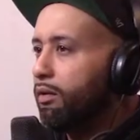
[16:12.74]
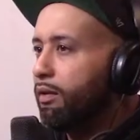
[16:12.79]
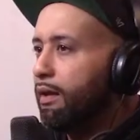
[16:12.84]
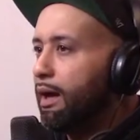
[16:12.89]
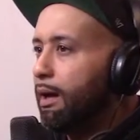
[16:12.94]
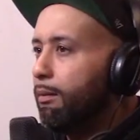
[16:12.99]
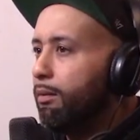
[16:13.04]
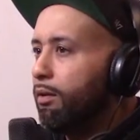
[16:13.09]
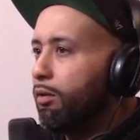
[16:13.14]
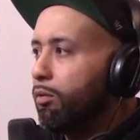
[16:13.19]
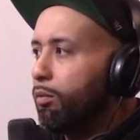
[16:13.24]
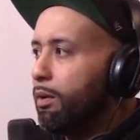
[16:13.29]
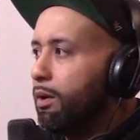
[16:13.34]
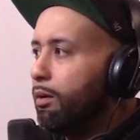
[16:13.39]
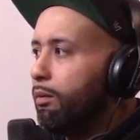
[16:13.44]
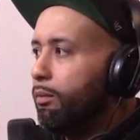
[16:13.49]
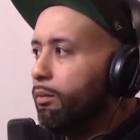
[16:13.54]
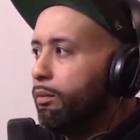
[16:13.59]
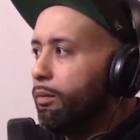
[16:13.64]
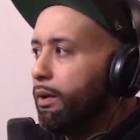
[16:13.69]
times as
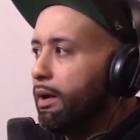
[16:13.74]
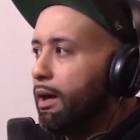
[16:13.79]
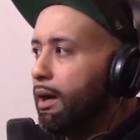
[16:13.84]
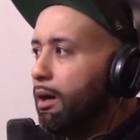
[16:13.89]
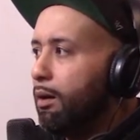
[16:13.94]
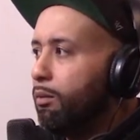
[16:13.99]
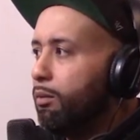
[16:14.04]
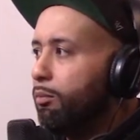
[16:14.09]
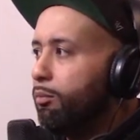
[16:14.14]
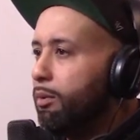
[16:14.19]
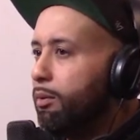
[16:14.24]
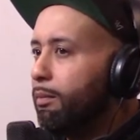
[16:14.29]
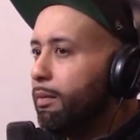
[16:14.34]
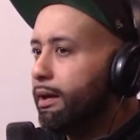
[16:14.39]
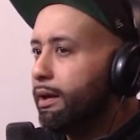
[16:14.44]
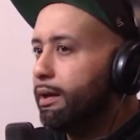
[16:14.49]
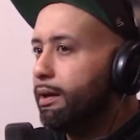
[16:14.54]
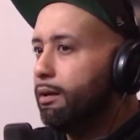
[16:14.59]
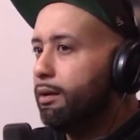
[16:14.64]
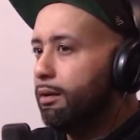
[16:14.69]
well where I would be
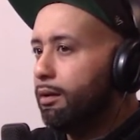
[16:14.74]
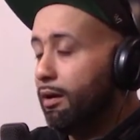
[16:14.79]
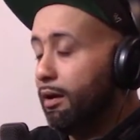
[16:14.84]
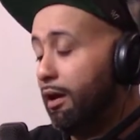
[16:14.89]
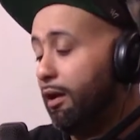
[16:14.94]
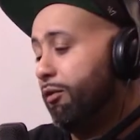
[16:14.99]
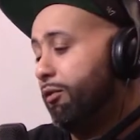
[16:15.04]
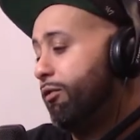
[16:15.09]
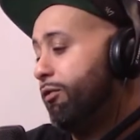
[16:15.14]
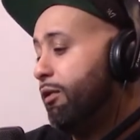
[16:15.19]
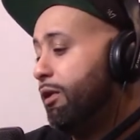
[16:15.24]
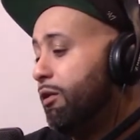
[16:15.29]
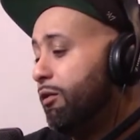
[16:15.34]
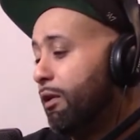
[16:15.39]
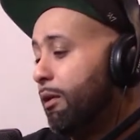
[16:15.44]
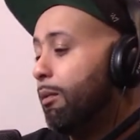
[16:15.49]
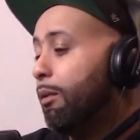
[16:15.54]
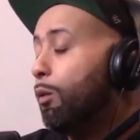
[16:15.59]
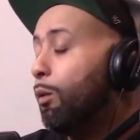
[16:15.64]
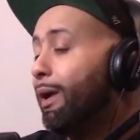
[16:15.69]
making if if
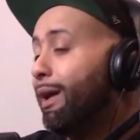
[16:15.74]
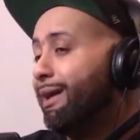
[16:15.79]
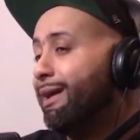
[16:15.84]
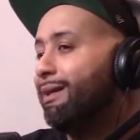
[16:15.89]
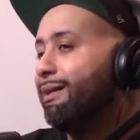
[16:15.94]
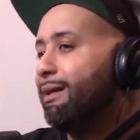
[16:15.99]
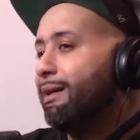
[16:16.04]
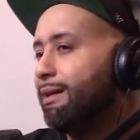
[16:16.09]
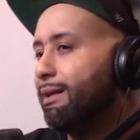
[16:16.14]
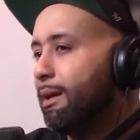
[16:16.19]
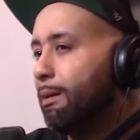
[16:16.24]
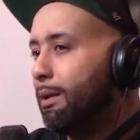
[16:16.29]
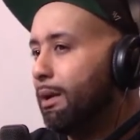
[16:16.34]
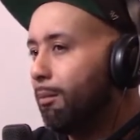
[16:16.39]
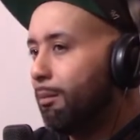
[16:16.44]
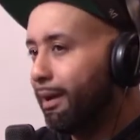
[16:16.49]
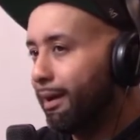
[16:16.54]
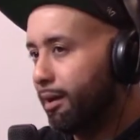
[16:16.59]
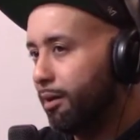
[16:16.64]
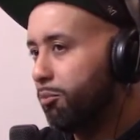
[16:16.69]
I'm awake at that time and I'm
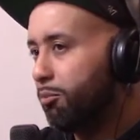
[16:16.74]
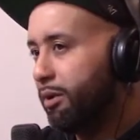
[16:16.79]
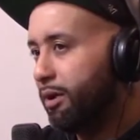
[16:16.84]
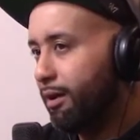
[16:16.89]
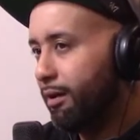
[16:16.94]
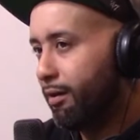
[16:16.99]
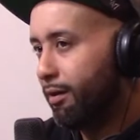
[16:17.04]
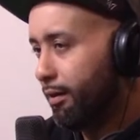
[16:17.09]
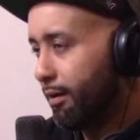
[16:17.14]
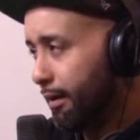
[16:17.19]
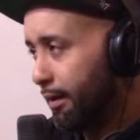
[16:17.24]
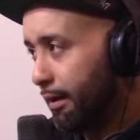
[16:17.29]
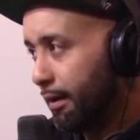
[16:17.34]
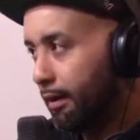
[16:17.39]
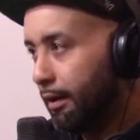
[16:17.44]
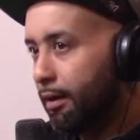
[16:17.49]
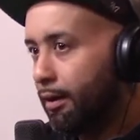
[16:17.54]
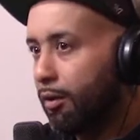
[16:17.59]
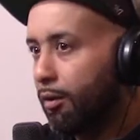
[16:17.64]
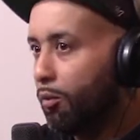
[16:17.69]
making beats
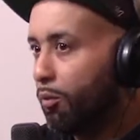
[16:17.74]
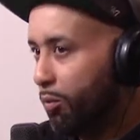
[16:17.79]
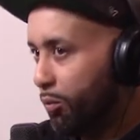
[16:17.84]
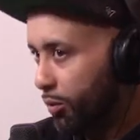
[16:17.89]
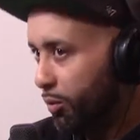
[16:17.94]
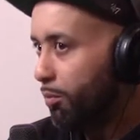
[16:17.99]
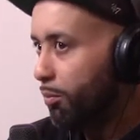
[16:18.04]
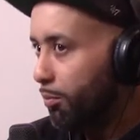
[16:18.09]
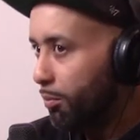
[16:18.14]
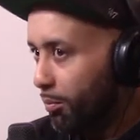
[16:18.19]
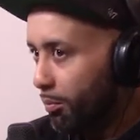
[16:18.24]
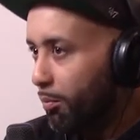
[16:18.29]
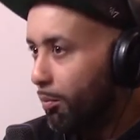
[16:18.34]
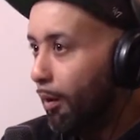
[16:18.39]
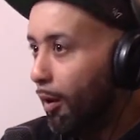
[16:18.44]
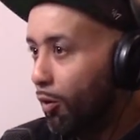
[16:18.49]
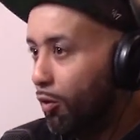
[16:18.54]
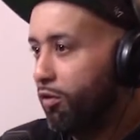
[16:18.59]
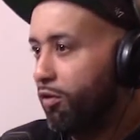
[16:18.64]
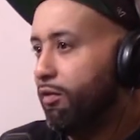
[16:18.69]
would
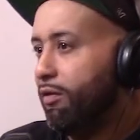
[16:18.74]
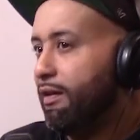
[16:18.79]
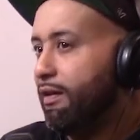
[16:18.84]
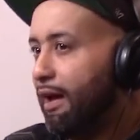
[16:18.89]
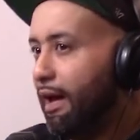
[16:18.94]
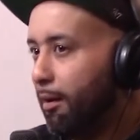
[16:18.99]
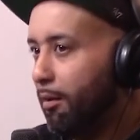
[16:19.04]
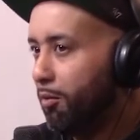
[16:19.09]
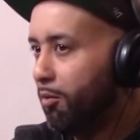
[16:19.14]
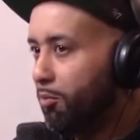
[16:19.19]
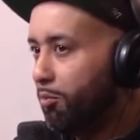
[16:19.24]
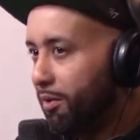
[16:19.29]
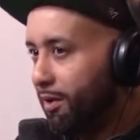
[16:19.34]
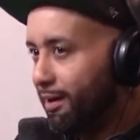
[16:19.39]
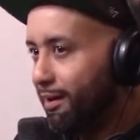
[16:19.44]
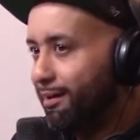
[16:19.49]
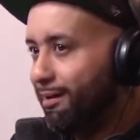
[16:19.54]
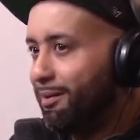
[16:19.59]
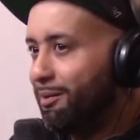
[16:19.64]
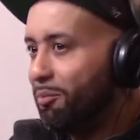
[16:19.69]
most of the times
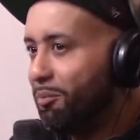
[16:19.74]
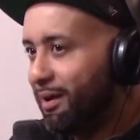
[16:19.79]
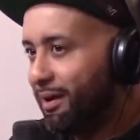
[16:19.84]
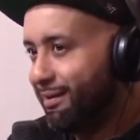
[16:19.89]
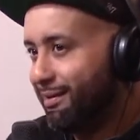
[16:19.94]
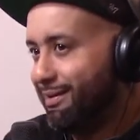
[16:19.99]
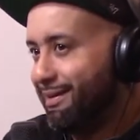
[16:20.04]
be the best